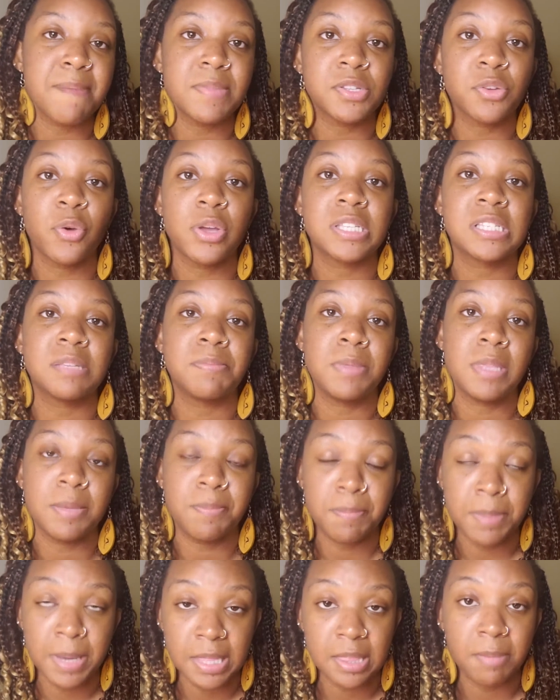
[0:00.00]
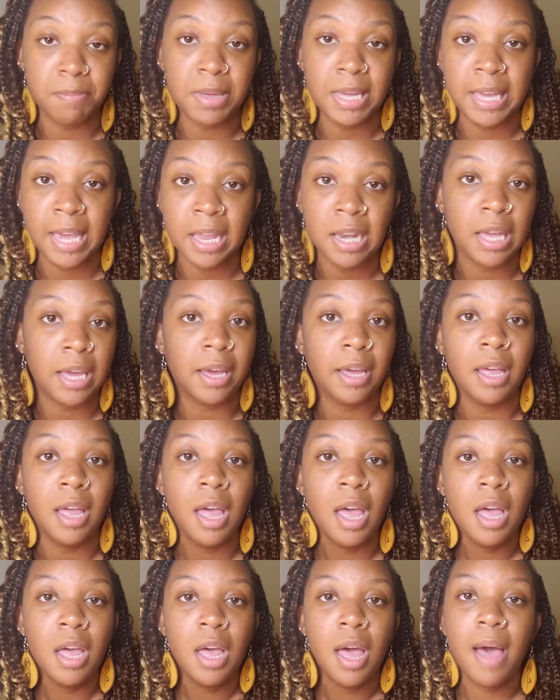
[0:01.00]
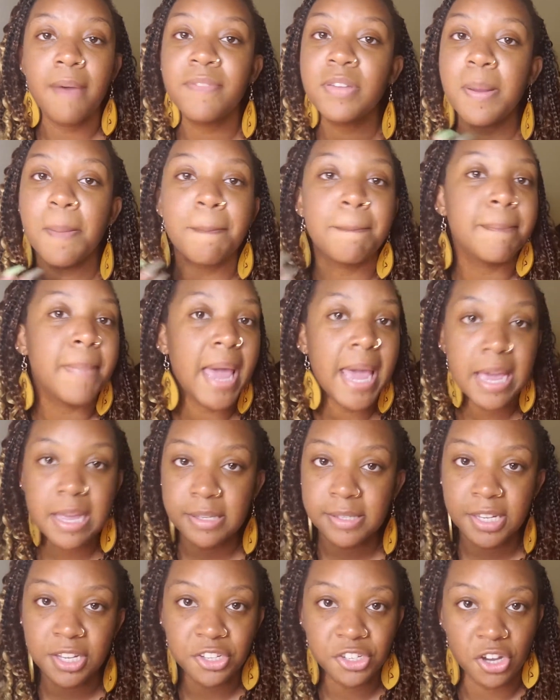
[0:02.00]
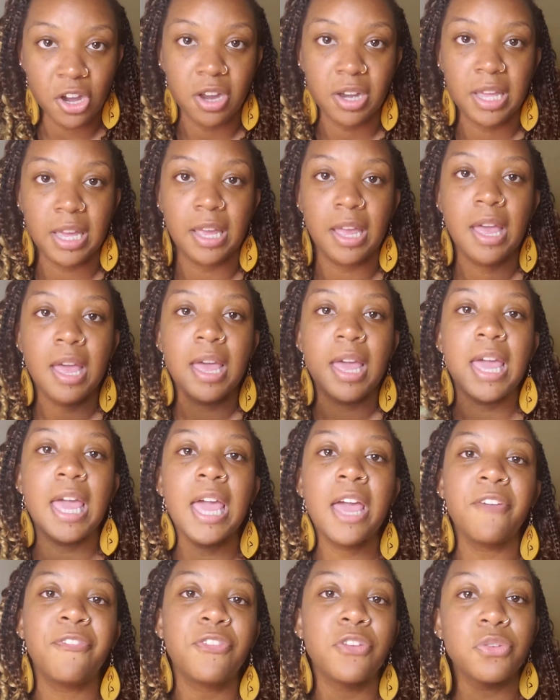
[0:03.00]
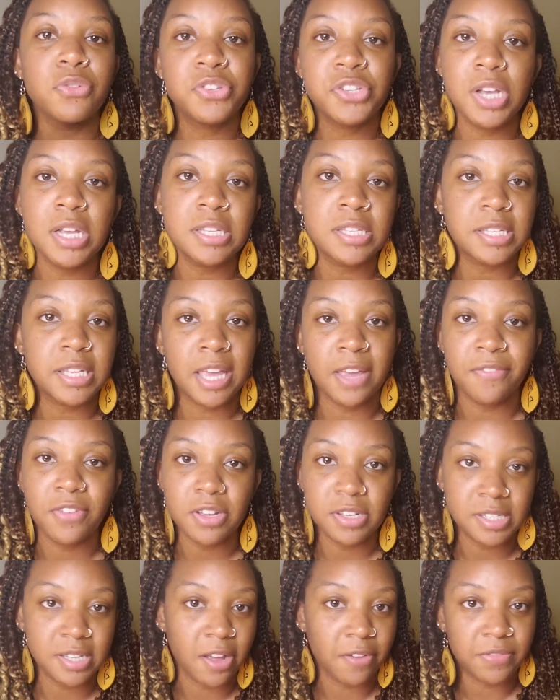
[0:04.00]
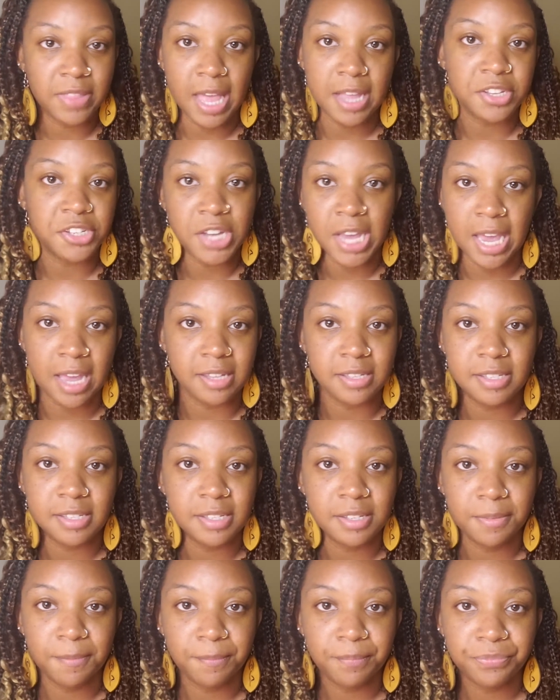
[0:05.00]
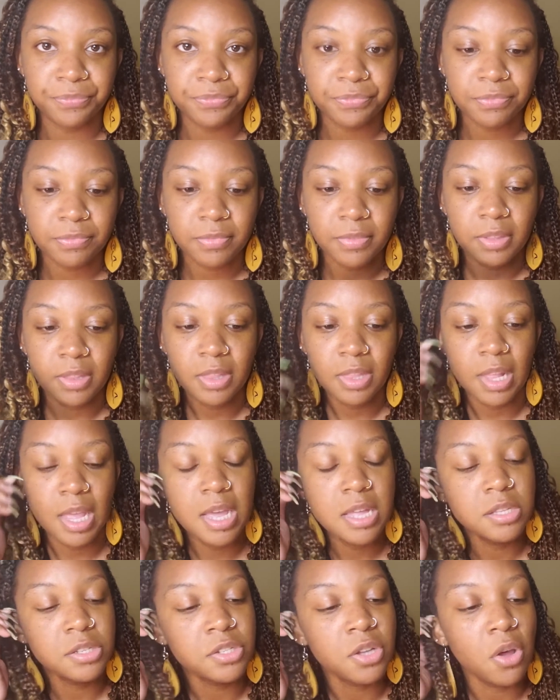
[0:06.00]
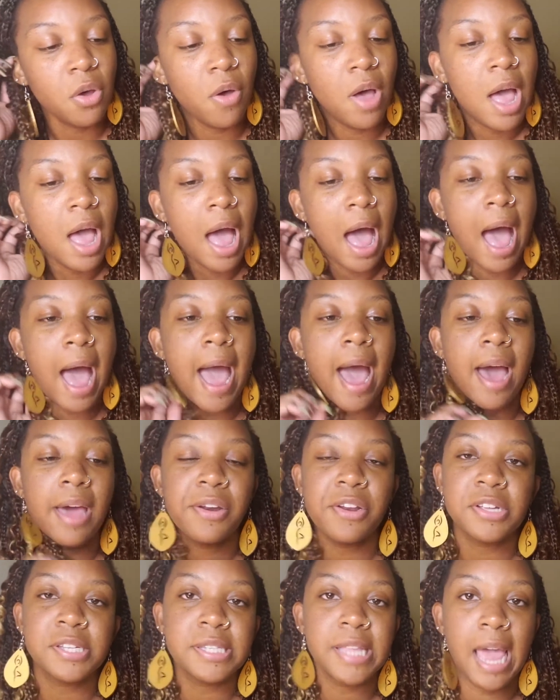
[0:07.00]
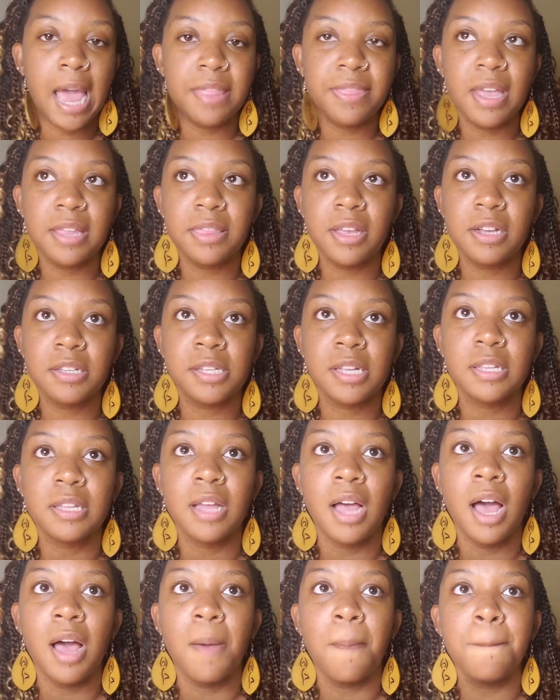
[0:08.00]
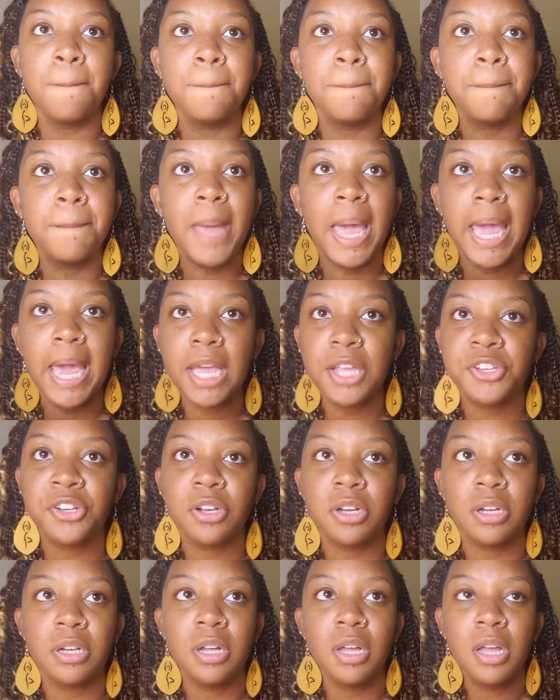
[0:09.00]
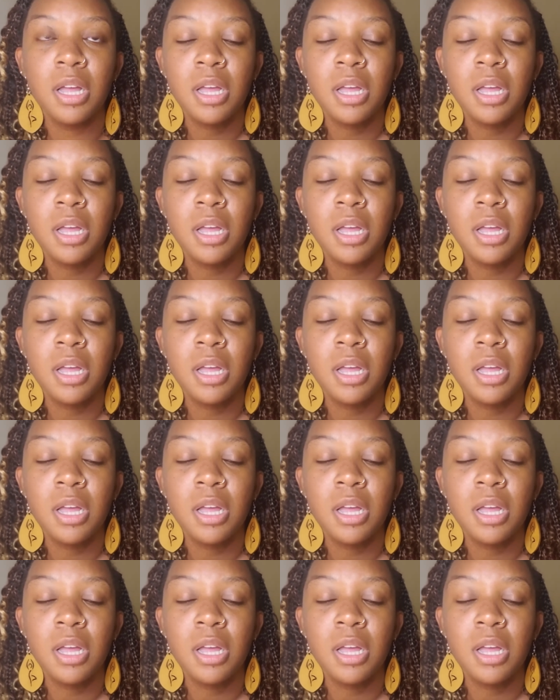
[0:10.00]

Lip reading: is going to be the beginning of an amazing journey if you just give yourself that chance. Yeah. And so I understand that there's a major